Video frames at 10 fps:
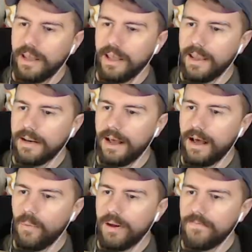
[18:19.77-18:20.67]
and
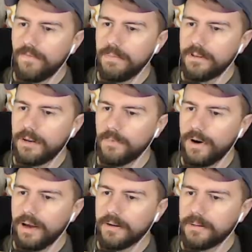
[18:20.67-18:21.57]
I'll wait for him to come
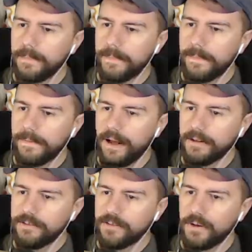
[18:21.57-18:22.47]
around.
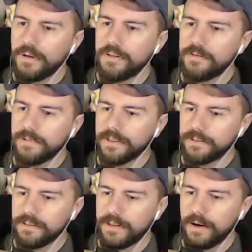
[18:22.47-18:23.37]
I'll just go to this
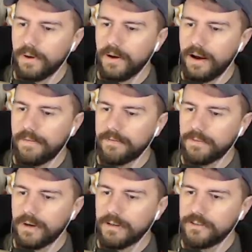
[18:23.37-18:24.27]
ballista. That way I don't have to
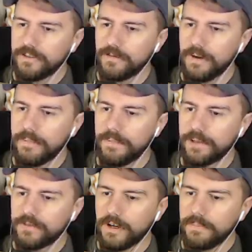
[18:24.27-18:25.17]
rush and do my
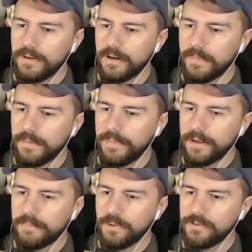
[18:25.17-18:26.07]
big jump there, my
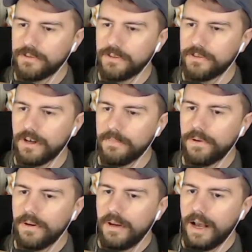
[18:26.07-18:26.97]
big boosted jump.
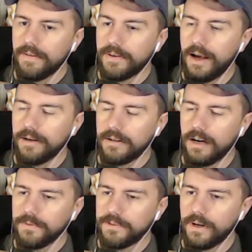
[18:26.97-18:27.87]
I've got a
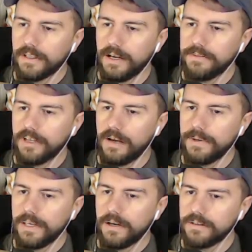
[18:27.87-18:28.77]
couple Dark Elves
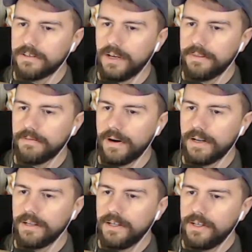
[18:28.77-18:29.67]
coming in on the south
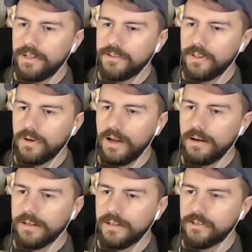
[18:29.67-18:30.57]
already, so
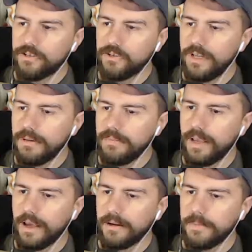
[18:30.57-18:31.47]
I'm gonna shoot him
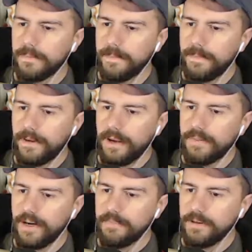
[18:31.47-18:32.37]
down, and
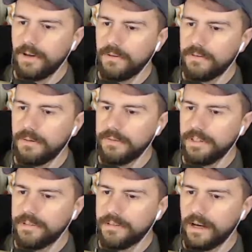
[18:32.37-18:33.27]
then I'm gonna go deal with
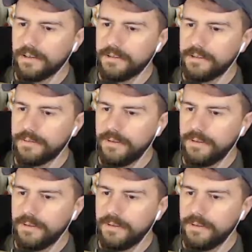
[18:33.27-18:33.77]
these guys.